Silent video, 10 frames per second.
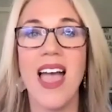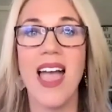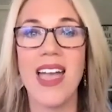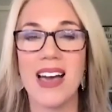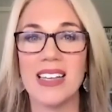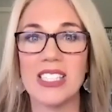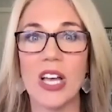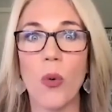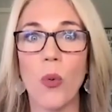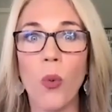and
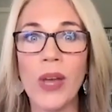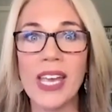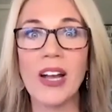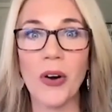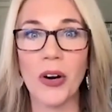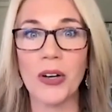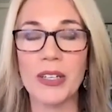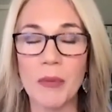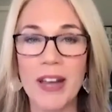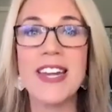we are
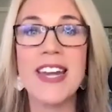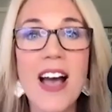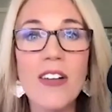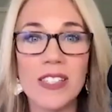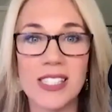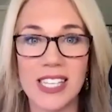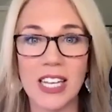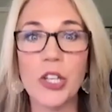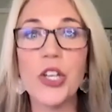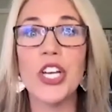
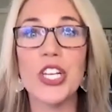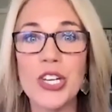announcing good